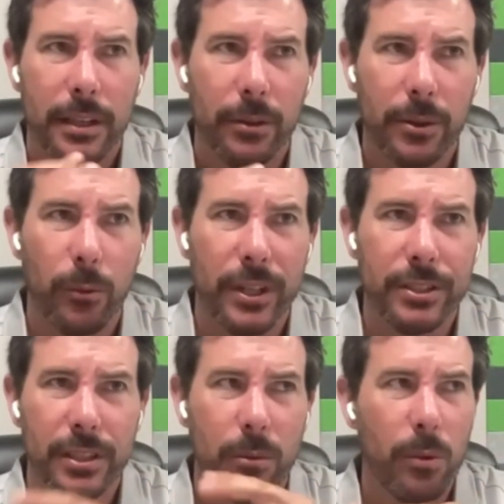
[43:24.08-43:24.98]
The only
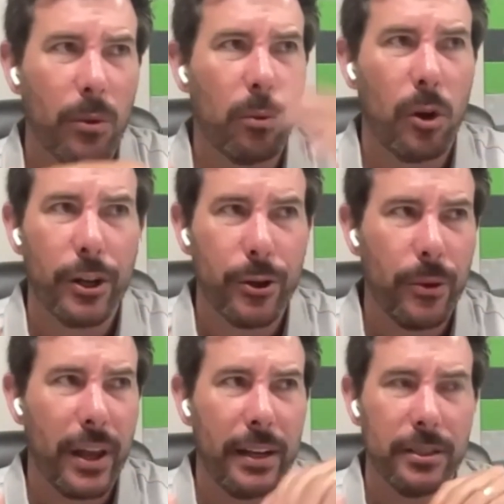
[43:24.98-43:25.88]
reason that we would want to
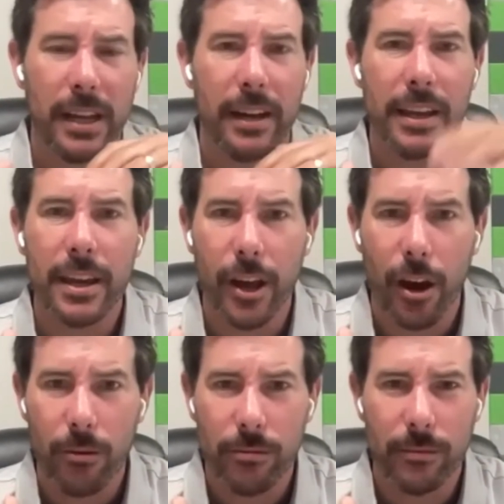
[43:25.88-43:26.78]
do that is out of
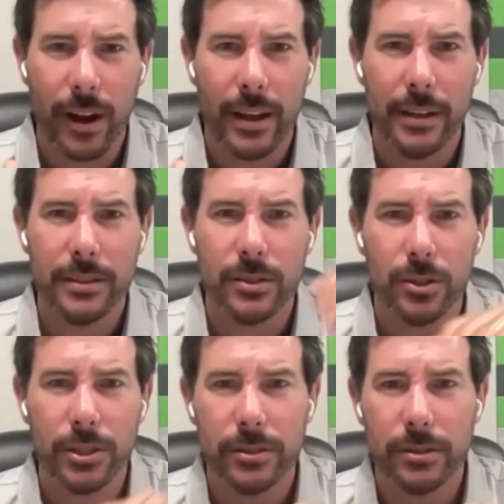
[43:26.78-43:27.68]
ego, right?
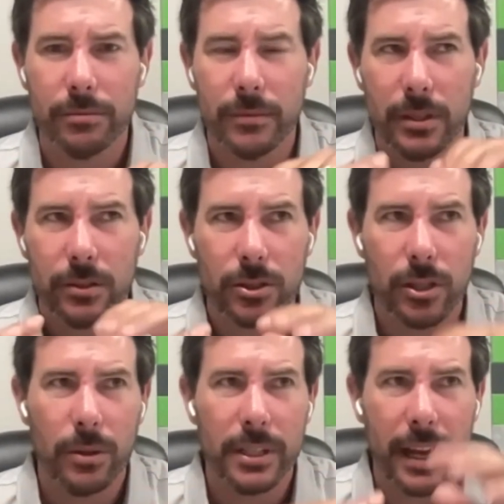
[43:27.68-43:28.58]
So just mm-hmm.
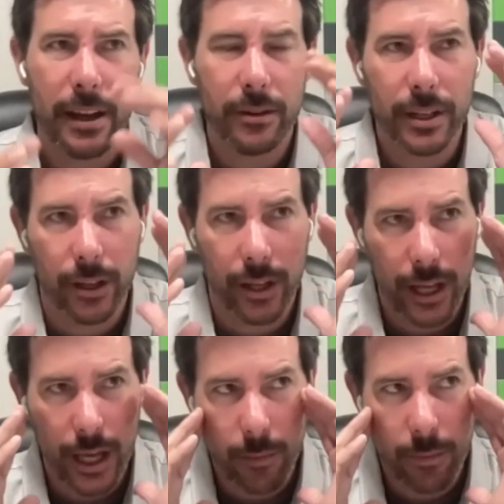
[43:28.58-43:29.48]
slow it down and
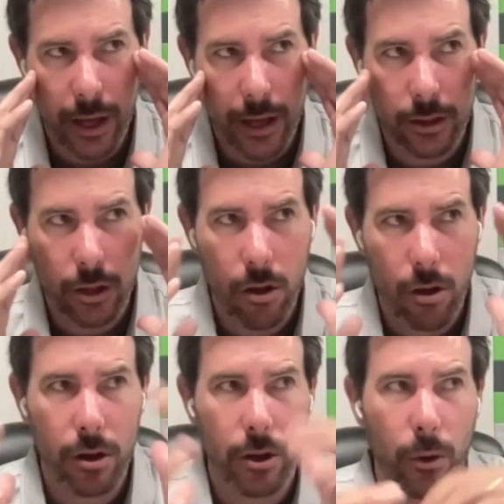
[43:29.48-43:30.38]
keep a
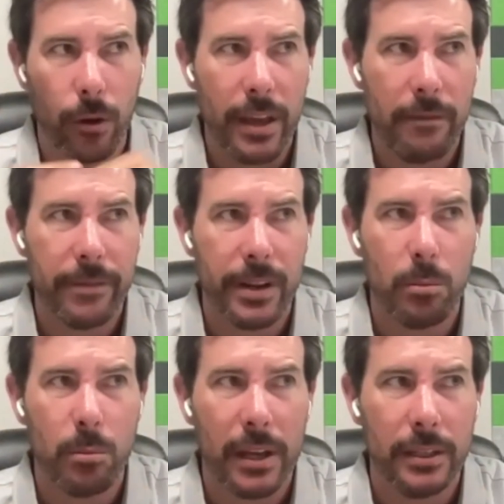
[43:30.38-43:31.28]
long or
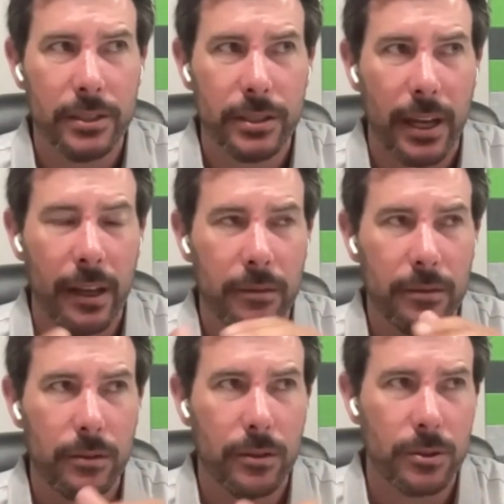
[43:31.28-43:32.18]
infinite mindset.
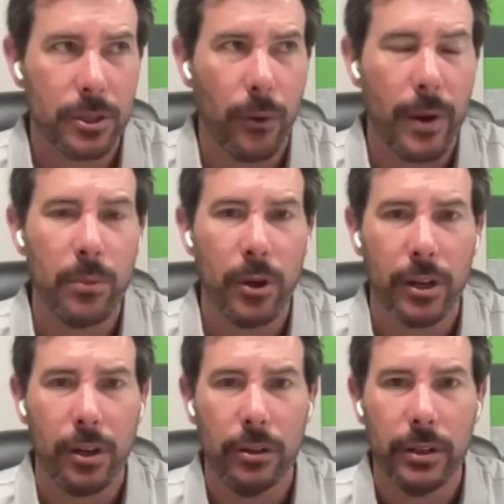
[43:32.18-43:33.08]
There's a great
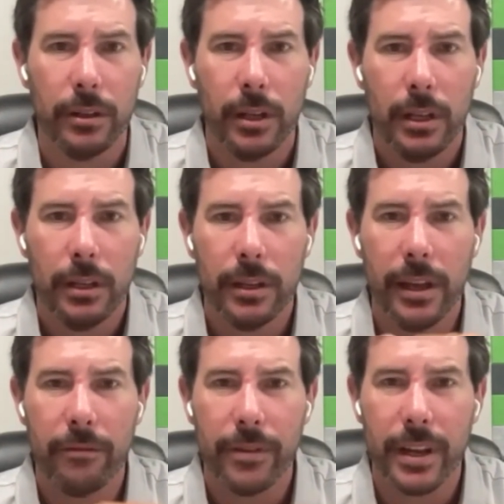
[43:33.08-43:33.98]
book called The
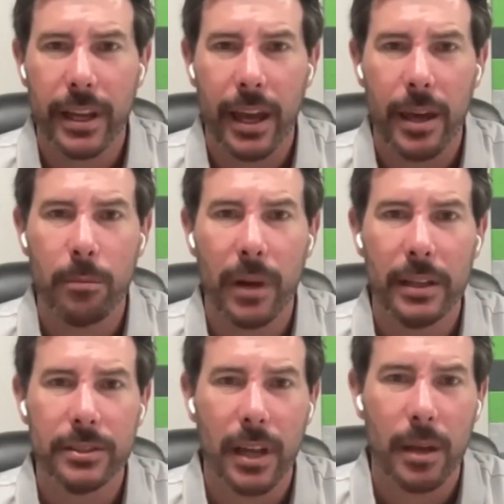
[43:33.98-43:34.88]
Infinite Game by
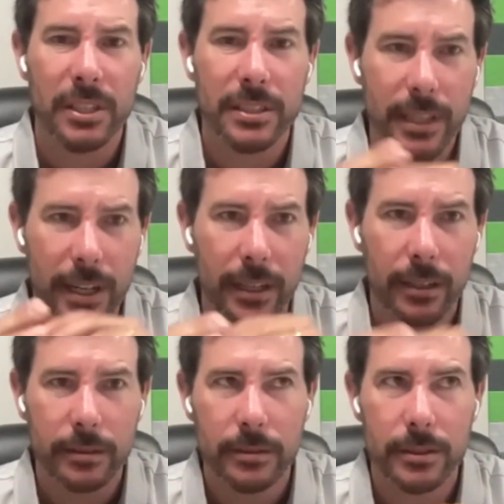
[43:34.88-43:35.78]
Simon
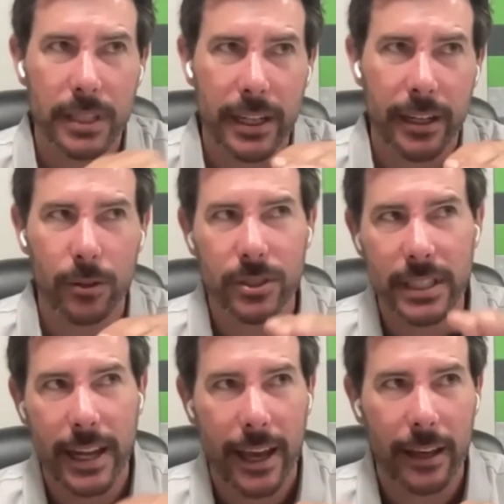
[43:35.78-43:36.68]
Sinek, Sinek or
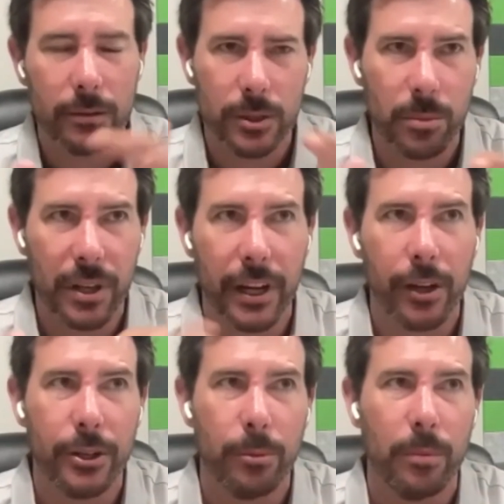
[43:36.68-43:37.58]
Sinek, depending
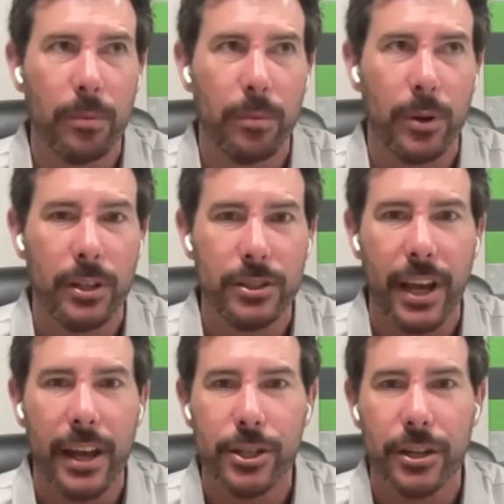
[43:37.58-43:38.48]
on your
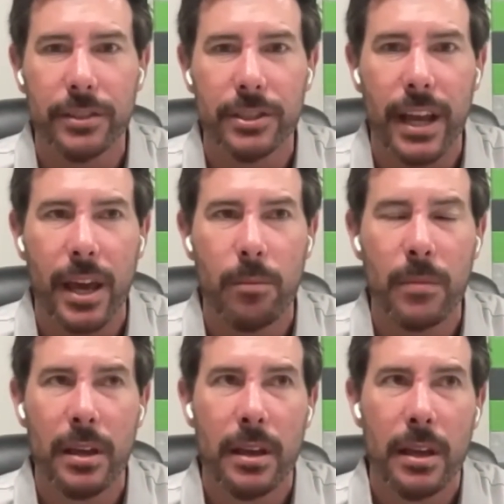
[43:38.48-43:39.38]
pronunciation of his name.